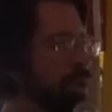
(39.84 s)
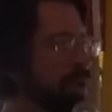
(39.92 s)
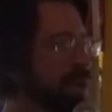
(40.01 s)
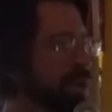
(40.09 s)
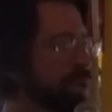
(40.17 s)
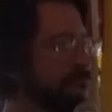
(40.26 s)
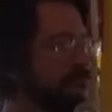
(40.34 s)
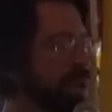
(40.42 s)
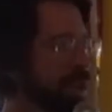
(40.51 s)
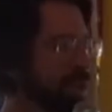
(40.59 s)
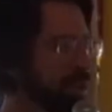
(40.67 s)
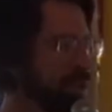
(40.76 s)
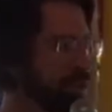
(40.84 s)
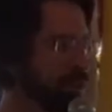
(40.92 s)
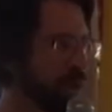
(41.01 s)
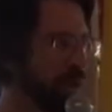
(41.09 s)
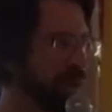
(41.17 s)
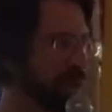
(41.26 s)
was addicted to
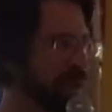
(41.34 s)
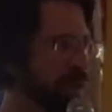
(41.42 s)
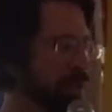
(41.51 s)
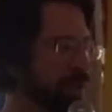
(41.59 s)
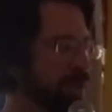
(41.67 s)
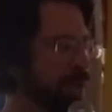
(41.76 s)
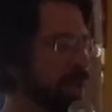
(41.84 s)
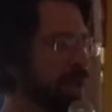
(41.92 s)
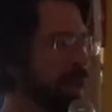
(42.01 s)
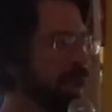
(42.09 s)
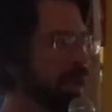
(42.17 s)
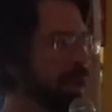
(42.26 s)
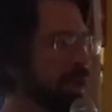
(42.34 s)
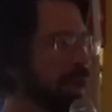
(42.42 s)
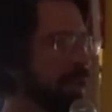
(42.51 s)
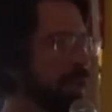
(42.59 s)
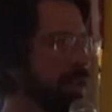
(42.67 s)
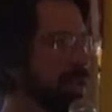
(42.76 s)
drugs and
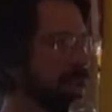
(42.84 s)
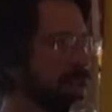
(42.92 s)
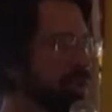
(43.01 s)
living in a